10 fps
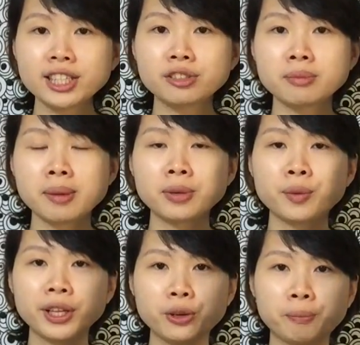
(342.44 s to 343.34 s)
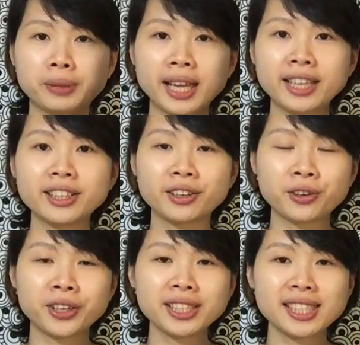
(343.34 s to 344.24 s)
thing to remember when you're playing the
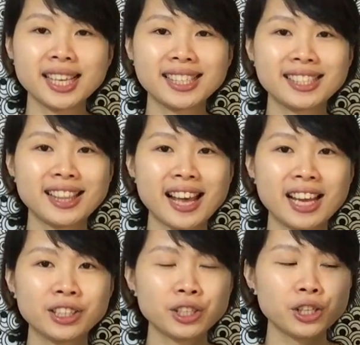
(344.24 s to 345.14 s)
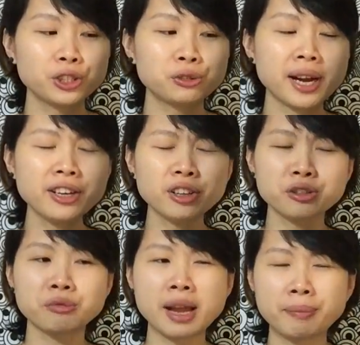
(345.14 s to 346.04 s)
chords is that try not
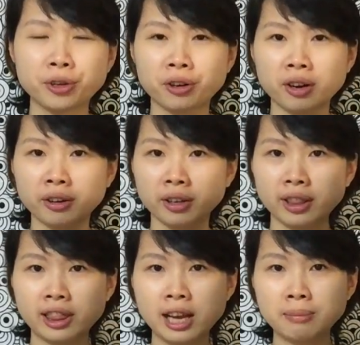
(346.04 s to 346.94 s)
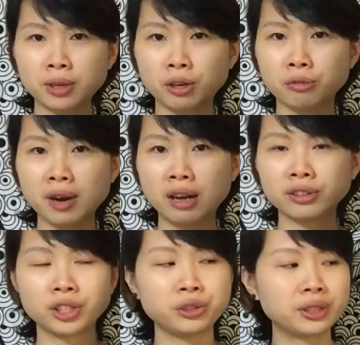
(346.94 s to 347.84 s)
to wrap your thumb
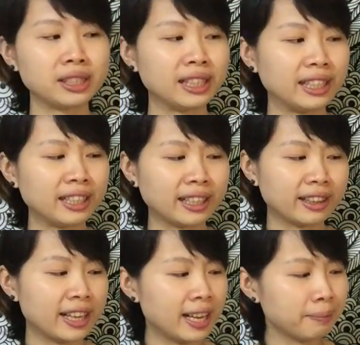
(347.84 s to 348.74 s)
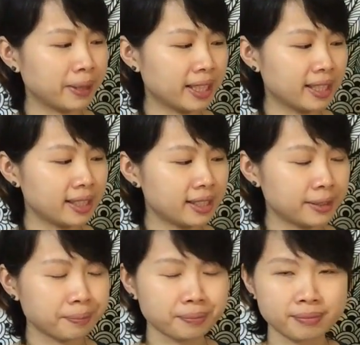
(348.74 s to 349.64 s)
around the ukulele like that,
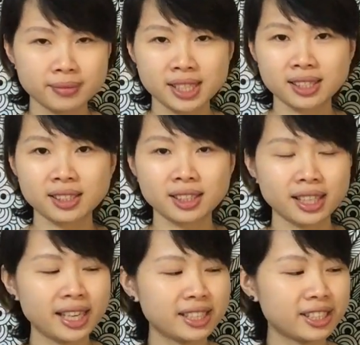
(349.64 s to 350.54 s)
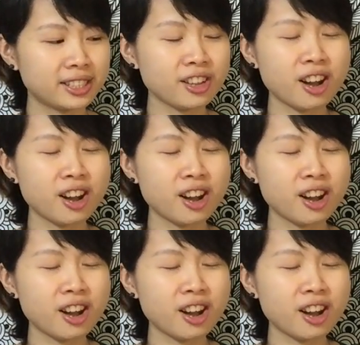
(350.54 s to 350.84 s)
because it's